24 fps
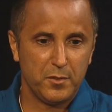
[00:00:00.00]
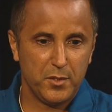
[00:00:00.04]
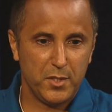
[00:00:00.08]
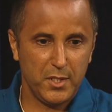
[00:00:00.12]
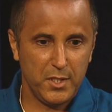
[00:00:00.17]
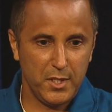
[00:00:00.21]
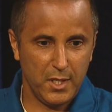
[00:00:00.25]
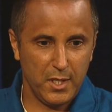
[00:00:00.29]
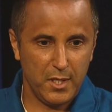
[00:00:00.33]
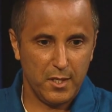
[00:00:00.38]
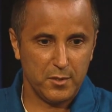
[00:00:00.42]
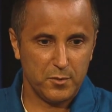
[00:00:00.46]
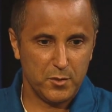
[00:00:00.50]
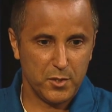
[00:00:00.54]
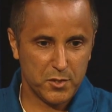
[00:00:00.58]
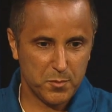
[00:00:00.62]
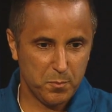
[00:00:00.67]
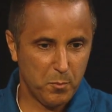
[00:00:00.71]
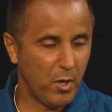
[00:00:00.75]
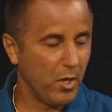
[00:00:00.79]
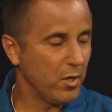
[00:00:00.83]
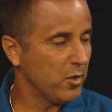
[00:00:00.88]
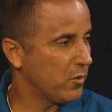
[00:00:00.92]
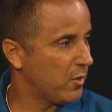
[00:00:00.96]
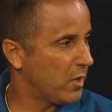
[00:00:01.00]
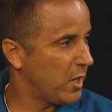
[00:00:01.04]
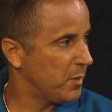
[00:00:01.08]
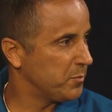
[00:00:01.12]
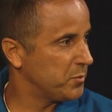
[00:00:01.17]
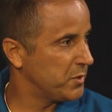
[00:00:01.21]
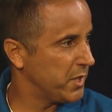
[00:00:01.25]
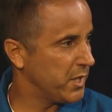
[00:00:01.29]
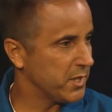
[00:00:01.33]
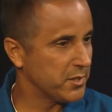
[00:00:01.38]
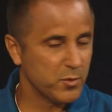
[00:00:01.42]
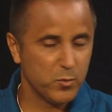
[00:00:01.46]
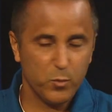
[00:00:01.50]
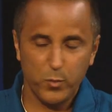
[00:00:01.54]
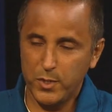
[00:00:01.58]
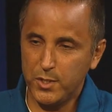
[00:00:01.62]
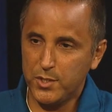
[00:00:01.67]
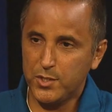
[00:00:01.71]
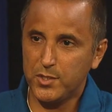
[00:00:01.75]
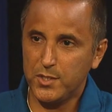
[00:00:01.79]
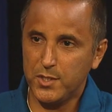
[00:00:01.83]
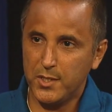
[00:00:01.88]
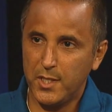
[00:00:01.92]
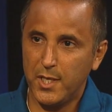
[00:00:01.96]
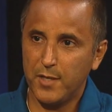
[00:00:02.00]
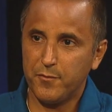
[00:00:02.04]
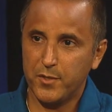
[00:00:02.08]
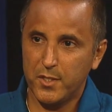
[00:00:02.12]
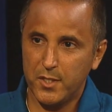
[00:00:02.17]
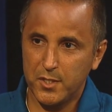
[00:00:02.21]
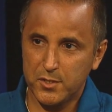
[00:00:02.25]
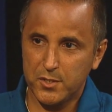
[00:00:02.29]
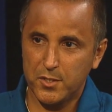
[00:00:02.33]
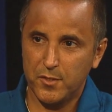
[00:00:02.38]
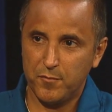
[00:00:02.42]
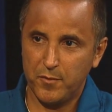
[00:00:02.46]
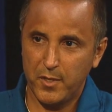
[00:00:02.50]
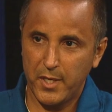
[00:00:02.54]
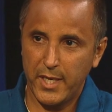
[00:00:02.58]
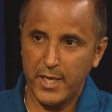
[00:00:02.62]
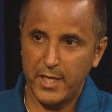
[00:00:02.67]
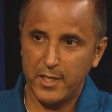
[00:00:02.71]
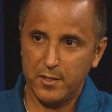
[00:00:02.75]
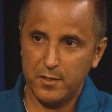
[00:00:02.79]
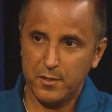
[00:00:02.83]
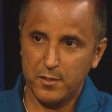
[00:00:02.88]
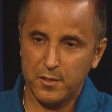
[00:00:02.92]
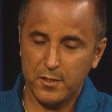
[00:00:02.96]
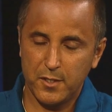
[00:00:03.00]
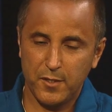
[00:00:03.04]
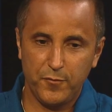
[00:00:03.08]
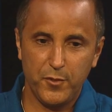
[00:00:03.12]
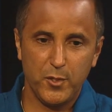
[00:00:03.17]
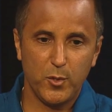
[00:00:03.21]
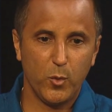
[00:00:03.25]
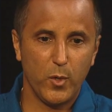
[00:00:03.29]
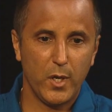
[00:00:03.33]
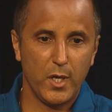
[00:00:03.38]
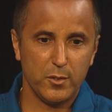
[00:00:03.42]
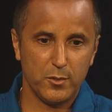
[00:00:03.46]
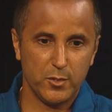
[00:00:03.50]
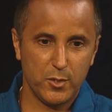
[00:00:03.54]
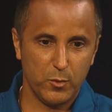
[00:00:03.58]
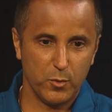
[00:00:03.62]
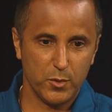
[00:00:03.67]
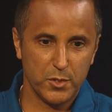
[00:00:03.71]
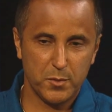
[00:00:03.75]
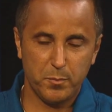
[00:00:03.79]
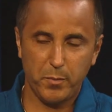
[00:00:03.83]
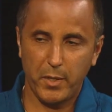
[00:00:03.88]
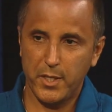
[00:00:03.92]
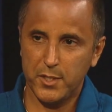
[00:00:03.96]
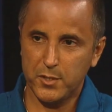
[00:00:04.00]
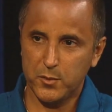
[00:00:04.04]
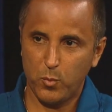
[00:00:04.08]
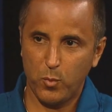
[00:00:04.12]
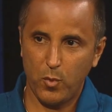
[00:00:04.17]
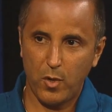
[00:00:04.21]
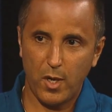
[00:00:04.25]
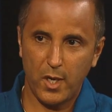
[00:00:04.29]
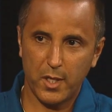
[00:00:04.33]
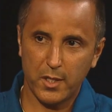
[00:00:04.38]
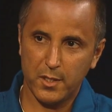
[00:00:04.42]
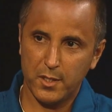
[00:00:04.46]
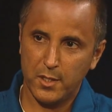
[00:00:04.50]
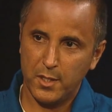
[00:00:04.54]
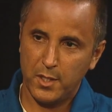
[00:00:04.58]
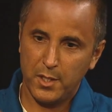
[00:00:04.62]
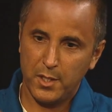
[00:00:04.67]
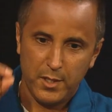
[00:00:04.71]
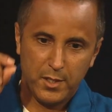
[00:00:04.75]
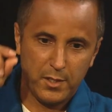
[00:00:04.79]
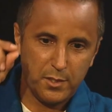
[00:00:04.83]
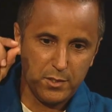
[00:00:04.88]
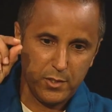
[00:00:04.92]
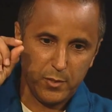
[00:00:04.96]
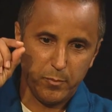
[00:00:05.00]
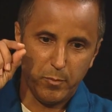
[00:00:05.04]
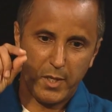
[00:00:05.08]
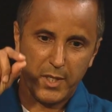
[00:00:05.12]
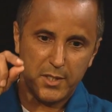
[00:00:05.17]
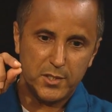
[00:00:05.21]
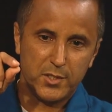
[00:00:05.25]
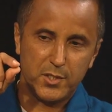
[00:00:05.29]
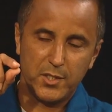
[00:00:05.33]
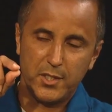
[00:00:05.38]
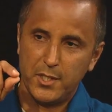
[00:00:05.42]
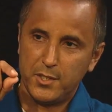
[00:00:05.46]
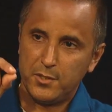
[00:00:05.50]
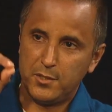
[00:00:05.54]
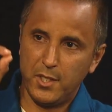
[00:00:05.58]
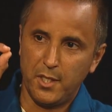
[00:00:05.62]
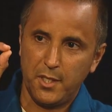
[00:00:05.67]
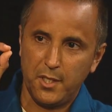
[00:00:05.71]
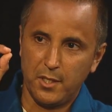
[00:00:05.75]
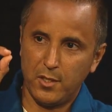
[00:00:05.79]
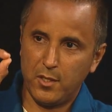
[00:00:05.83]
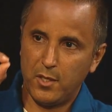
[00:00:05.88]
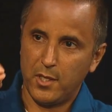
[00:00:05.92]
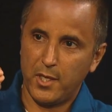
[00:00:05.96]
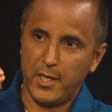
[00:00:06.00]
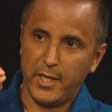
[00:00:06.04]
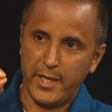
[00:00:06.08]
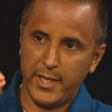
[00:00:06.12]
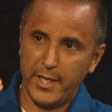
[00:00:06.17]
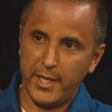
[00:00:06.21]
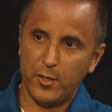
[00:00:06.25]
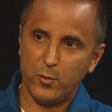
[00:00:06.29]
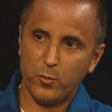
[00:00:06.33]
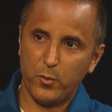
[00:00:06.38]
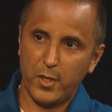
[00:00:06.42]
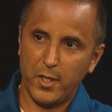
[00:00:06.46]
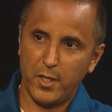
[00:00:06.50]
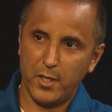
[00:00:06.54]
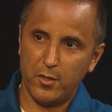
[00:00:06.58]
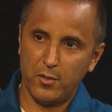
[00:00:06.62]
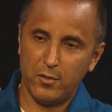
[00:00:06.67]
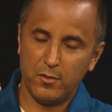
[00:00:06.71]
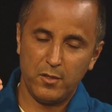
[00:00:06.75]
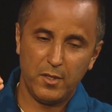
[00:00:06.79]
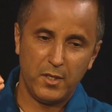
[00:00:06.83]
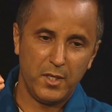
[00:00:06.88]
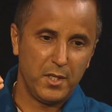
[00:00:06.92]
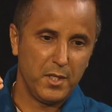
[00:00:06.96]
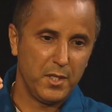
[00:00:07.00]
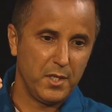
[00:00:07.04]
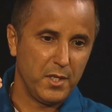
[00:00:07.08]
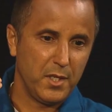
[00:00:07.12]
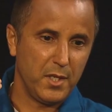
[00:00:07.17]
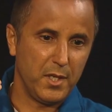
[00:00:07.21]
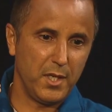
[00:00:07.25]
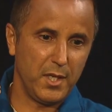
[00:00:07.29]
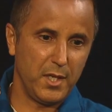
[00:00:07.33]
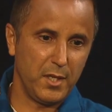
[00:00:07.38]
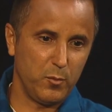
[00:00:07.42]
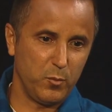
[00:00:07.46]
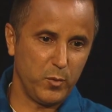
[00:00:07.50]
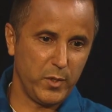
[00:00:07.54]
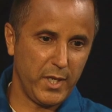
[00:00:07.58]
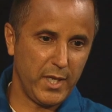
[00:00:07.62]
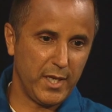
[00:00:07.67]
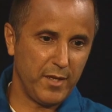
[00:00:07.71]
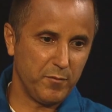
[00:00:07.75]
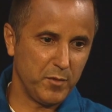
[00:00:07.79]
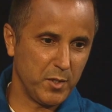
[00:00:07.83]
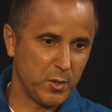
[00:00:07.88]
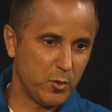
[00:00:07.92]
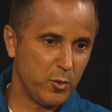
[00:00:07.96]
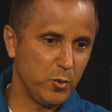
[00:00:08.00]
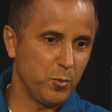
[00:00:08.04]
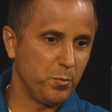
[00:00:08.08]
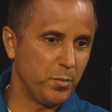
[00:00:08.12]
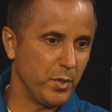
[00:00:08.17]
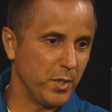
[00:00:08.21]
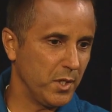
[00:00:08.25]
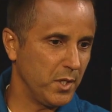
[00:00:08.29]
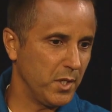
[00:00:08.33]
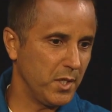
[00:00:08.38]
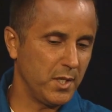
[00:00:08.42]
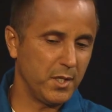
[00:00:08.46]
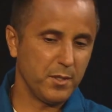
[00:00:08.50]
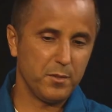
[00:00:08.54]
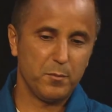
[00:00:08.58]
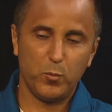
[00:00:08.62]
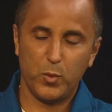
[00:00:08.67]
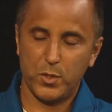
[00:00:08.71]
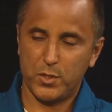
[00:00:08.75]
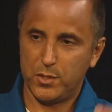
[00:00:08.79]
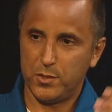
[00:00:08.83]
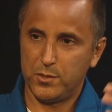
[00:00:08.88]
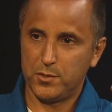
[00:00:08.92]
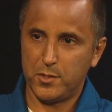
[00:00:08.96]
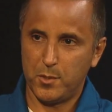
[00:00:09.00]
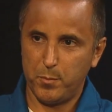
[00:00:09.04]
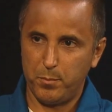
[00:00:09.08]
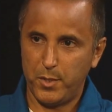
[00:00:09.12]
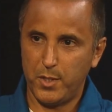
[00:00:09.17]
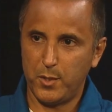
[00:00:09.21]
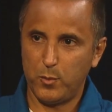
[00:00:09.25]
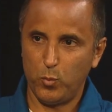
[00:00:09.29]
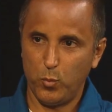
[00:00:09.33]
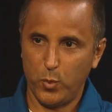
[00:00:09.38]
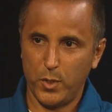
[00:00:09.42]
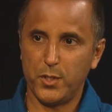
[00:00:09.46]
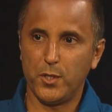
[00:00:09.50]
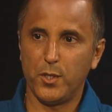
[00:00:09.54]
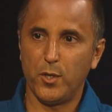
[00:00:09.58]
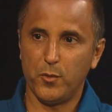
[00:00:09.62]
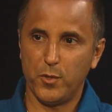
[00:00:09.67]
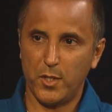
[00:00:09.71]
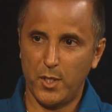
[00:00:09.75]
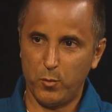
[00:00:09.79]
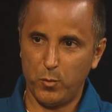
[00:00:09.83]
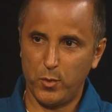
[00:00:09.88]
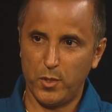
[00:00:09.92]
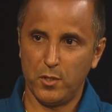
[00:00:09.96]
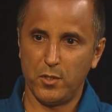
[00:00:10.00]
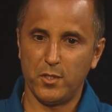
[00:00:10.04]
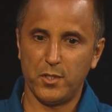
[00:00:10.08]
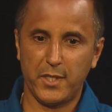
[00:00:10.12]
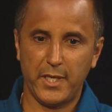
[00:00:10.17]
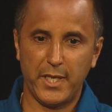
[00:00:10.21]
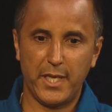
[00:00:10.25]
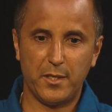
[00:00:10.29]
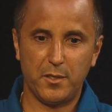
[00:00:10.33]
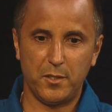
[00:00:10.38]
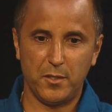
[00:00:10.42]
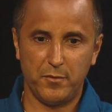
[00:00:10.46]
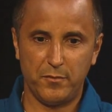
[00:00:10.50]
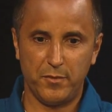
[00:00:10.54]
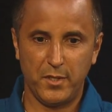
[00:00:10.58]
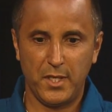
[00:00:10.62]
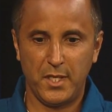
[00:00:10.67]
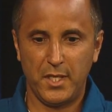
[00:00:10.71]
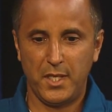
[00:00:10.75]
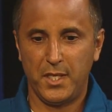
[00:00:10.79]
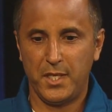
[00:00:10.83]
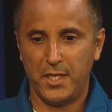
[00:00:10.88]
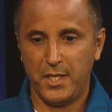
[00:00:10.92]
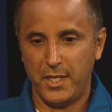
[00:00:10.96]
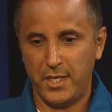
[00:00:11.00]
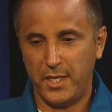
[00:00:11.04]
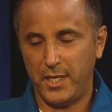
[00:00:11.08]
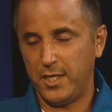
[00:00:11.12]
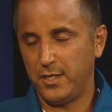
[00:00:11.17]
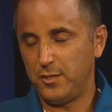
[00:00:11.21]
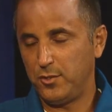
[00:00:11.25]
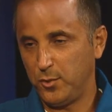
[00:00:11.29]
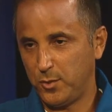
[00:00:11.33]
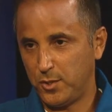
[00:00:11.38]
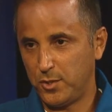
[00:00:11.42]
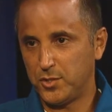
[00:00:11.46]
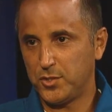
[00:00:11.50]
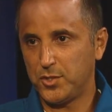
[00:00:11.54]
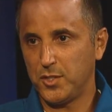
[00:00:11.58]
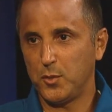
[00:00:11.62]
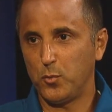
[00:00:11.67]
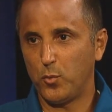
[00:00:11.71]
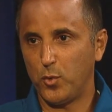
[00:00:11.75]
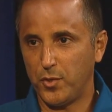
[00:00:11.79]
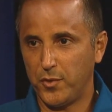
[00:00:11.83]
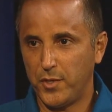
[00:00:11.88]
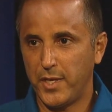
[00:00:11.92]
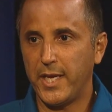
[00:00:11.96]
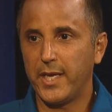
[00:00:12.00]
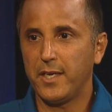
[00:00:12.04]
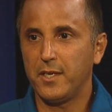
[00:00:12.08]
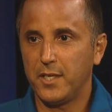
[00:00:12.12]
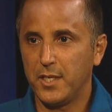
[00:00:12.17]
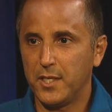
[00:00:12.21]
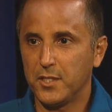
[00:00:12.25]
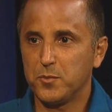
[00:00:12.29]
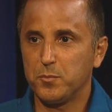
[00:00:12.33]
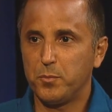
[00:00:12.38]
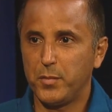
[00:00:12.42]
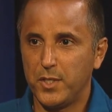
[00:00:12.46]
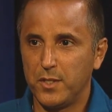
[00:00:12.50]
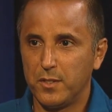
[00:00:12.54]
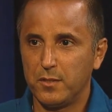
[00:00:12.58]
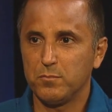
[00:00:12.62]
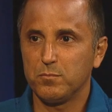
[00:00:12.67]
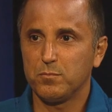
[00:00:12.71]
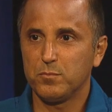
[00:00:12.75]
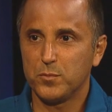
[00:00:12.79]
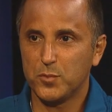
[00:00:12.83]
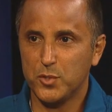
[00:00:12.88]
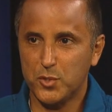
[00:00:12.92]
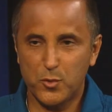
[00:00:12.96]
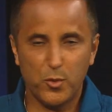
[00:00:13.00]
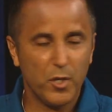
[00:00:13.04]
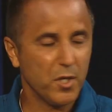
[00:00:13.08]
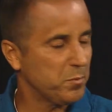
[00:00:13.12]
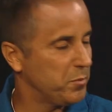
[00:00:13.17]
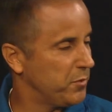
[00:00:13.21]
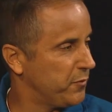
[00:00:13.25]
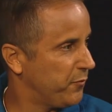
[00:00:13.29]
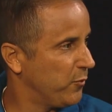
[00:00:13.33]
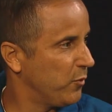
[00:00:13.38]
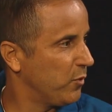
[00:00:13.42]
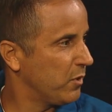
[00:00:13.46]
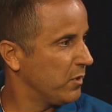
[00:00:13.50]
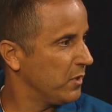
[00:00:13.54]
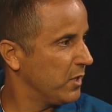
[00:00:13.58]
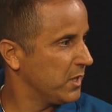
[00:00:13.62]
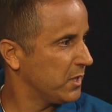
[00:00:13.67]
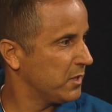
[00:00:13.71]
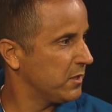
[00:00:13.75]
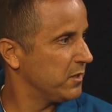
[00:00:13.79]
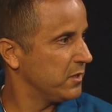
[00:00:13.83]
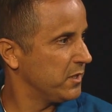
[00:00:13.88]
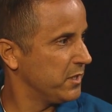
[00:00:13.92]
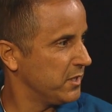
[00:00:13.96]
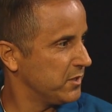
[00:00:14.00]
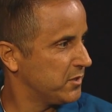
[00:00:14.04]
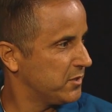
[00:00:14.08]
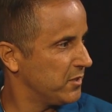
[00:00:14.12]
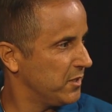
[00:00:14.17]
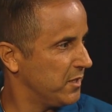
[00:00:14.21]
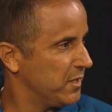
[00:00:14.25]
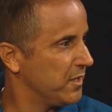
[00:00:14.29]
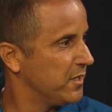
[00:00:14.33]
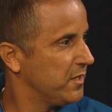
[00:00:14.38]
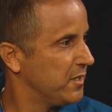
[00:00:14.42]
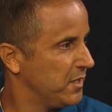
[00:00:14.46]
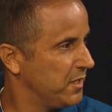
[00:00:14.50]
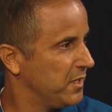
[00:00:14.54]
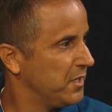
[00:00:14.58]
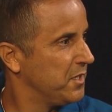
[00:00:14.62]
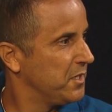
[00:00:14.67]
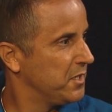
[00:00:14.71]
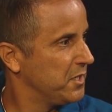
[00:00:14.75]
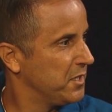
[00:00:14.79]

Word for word: The, uh, the smaller objects, we see evidence of that. If you go out and do a spacewalk, you might see a ding on a handrail. Uh, we have the cupola, which is the big window that we look out of, and you can see where that has been struck before. Luckily, it's a, it's